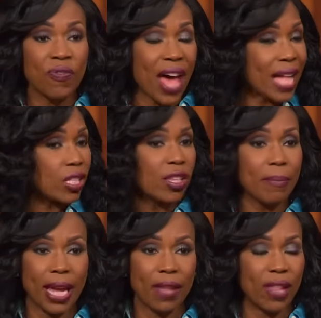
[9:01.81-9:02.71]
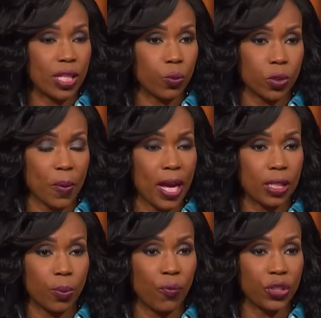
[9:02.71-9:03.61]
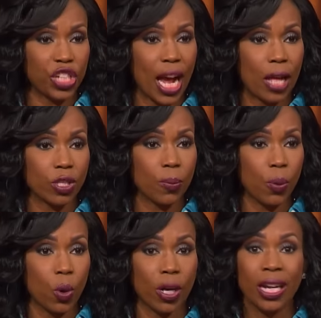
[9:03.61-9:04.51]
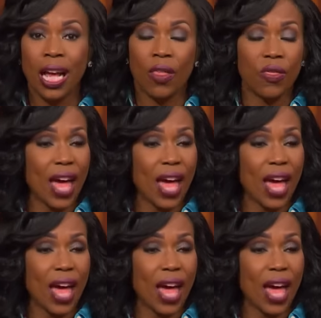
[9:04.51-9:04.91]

that's the man that's responsible for so child support. Mm-hmm.